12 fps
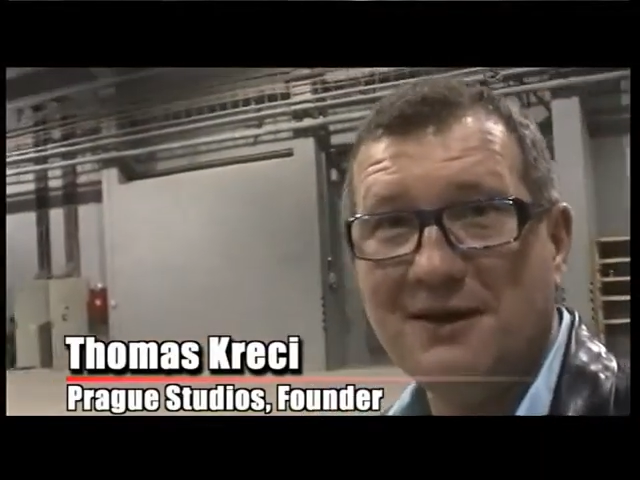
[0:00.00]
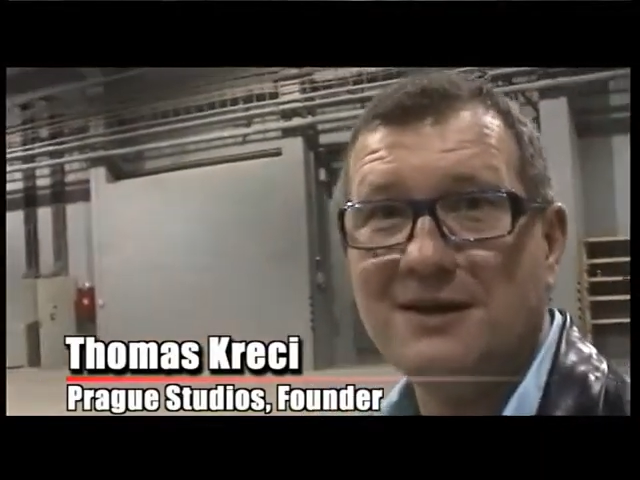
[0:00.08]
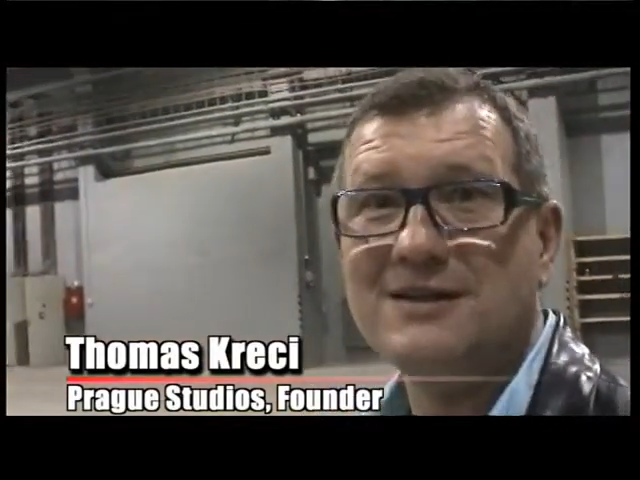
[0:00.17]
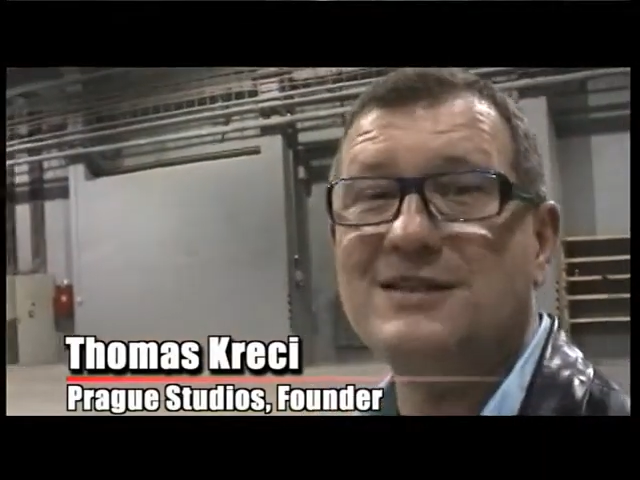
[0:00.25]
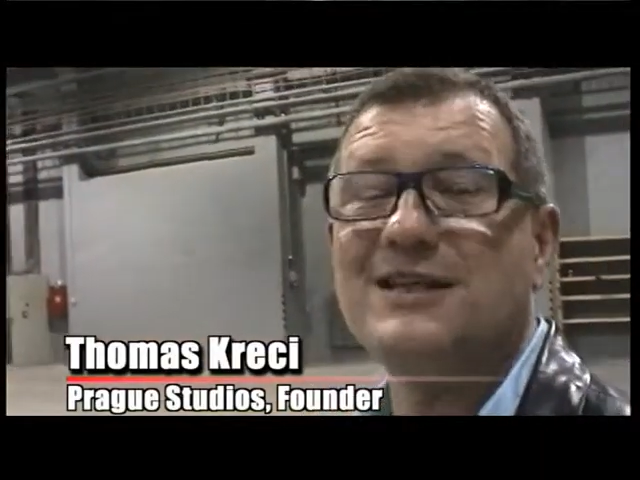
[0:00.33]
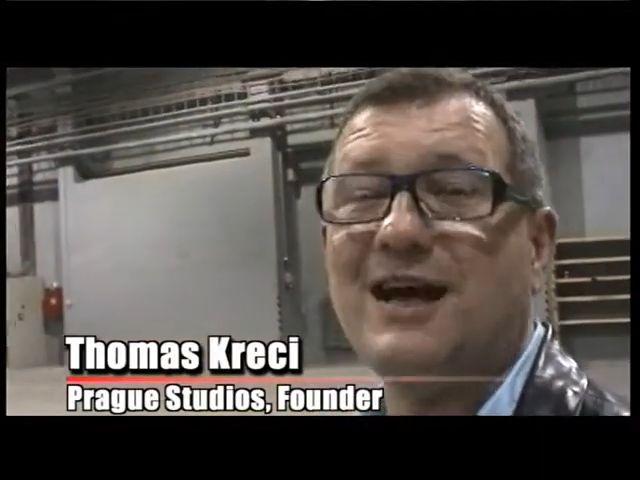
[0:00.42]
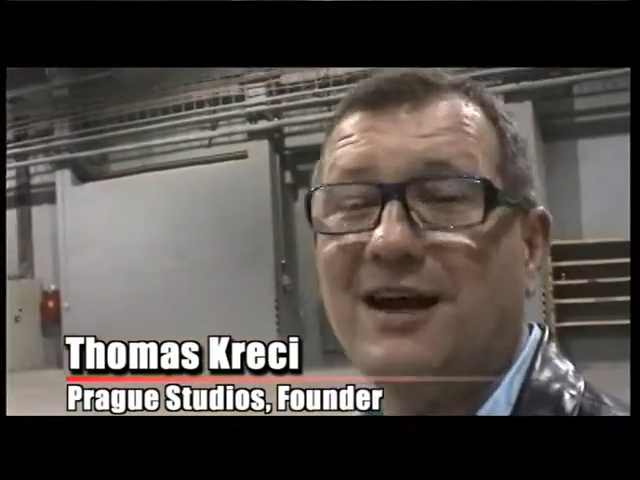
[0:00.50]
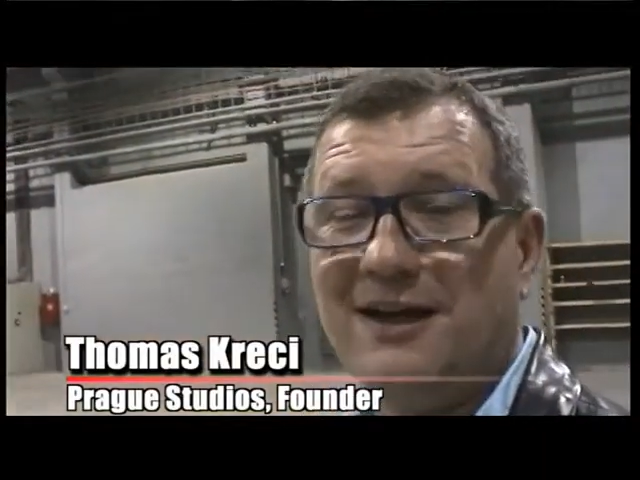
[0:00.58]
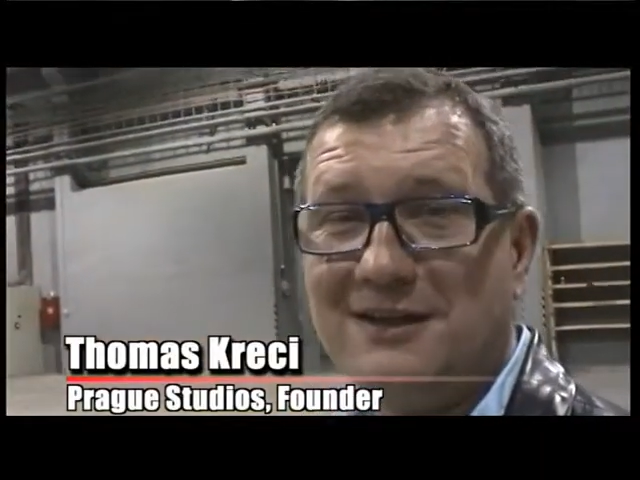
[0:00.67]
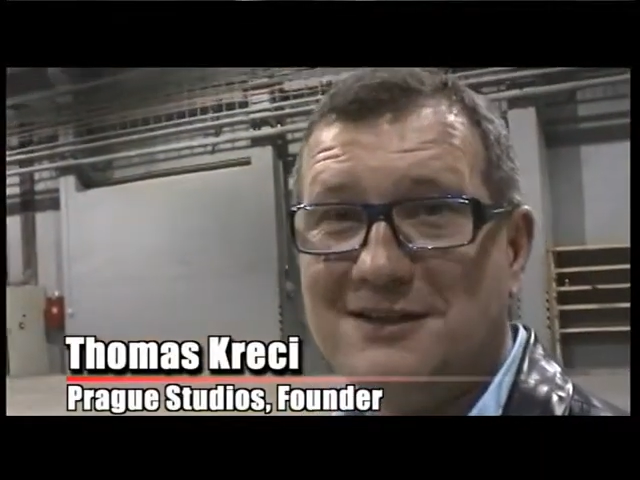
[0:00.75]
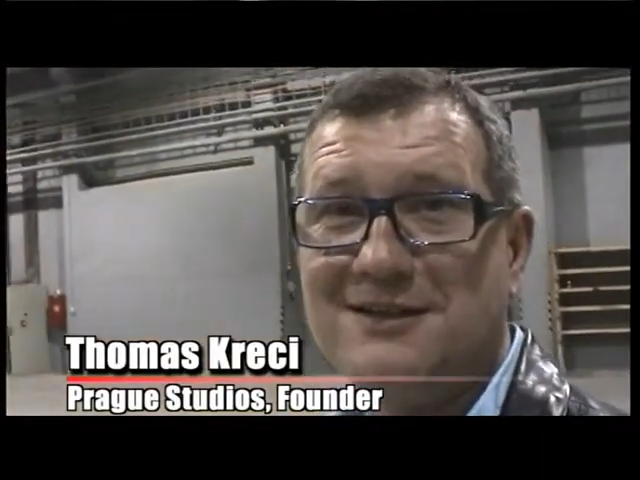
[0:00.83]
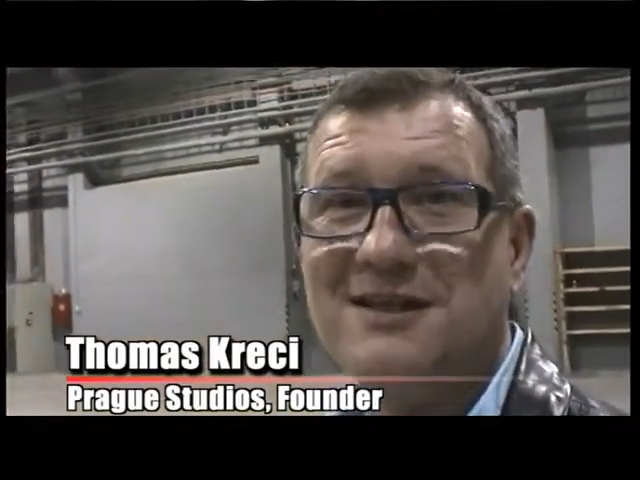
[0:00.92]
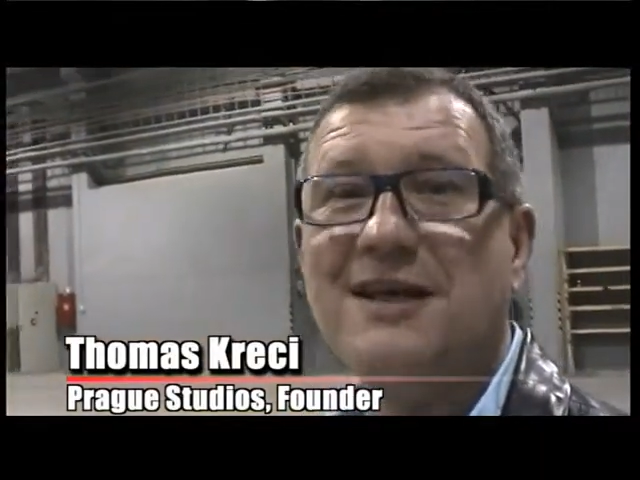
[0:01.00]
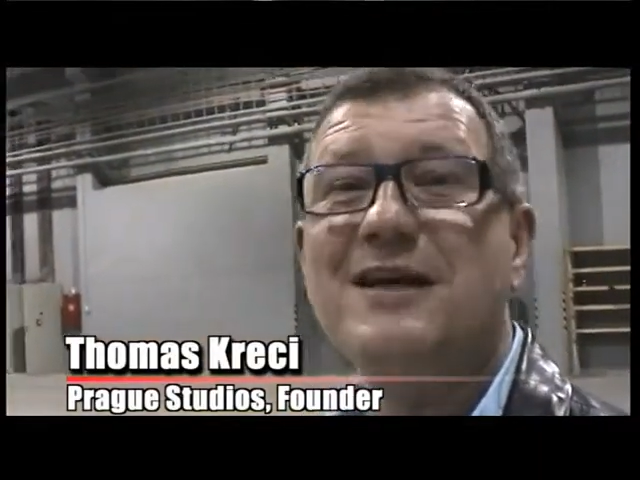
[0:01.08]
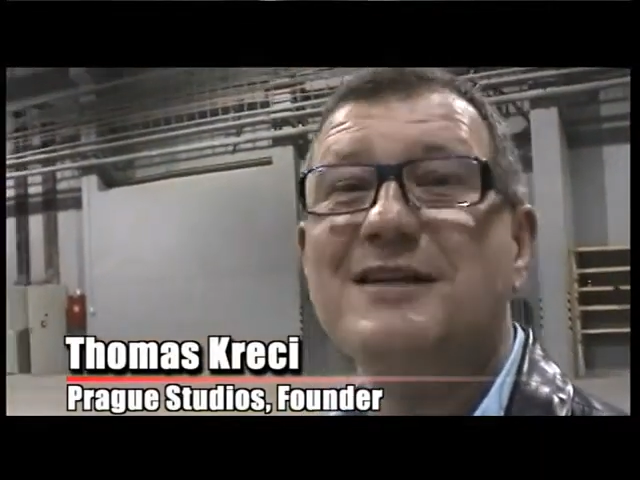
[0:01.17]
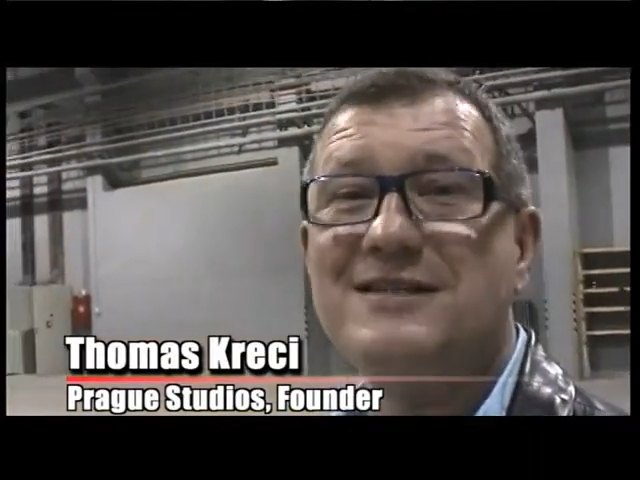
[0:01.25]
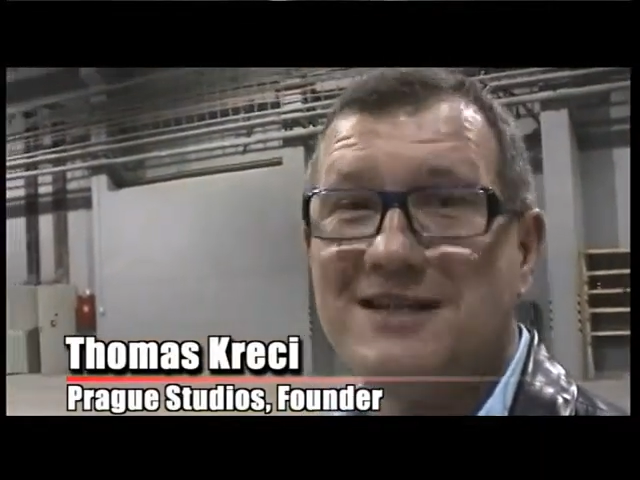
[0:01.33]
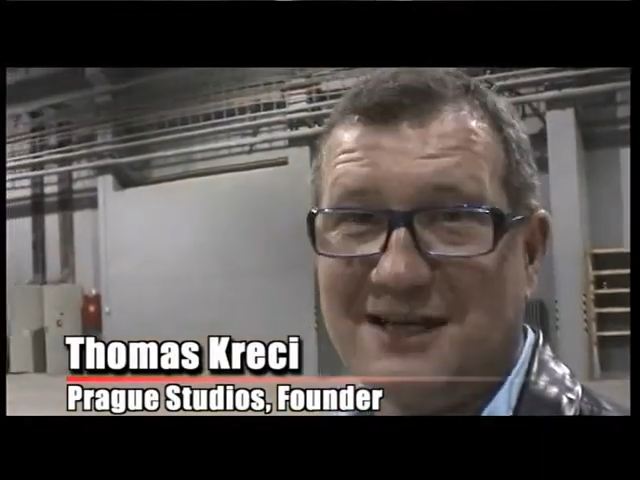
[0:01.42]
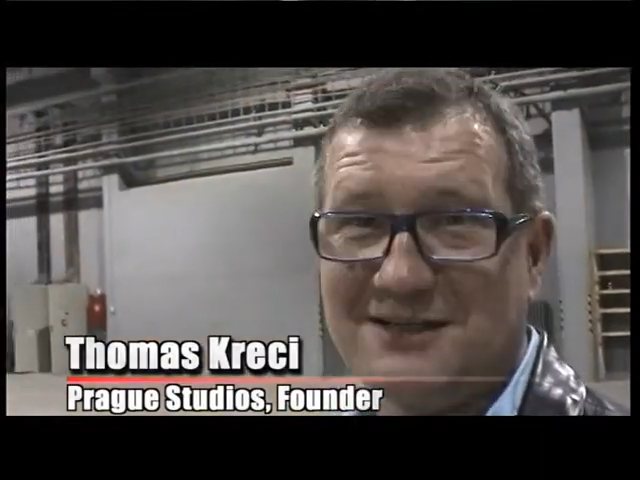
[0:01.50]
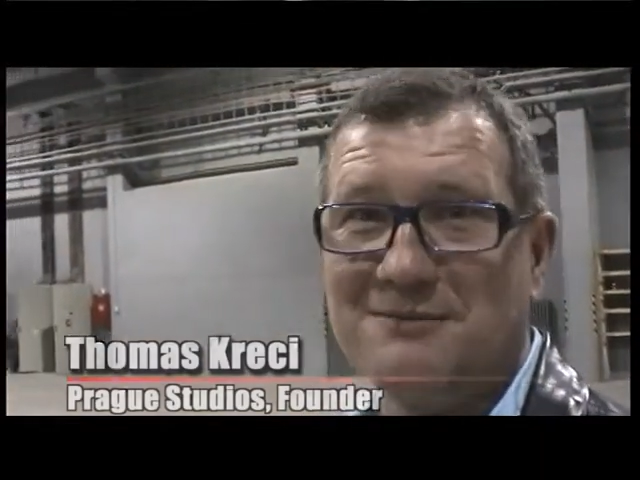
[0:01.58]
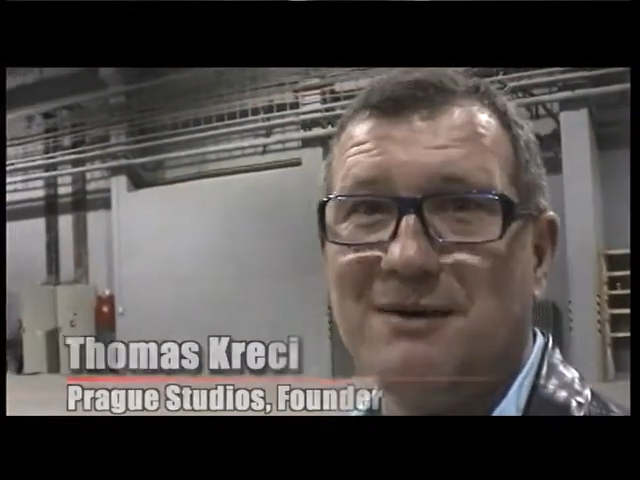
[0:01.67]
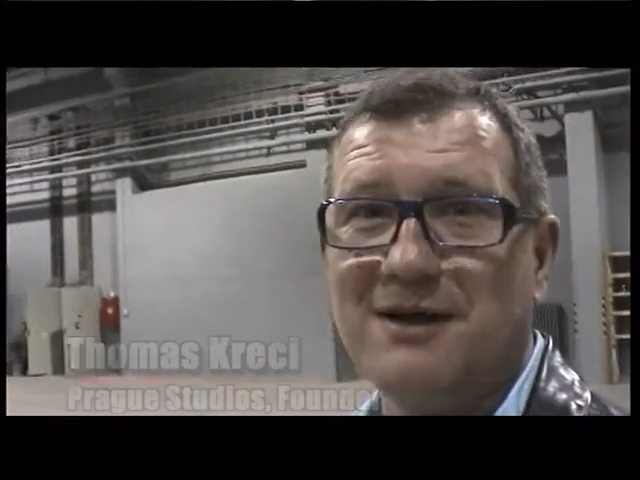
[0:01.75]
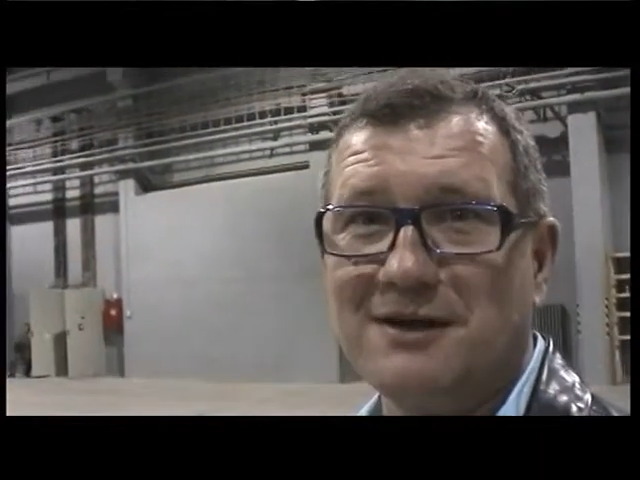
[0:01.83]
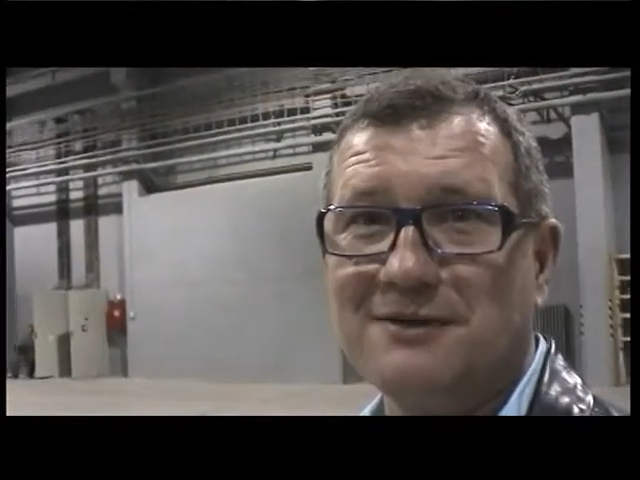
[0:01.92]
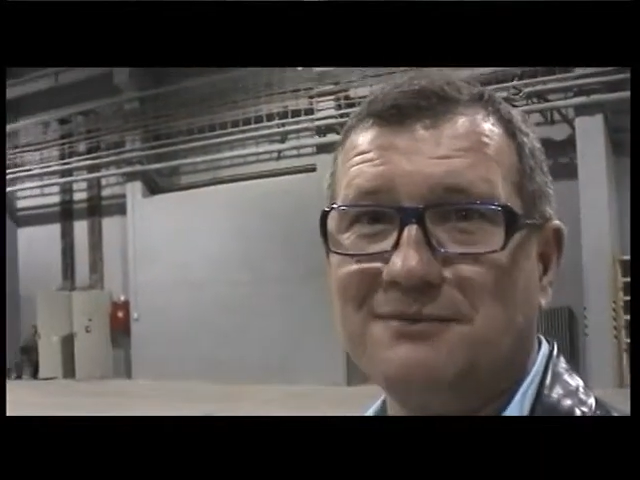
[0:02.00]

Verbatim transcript: size does matter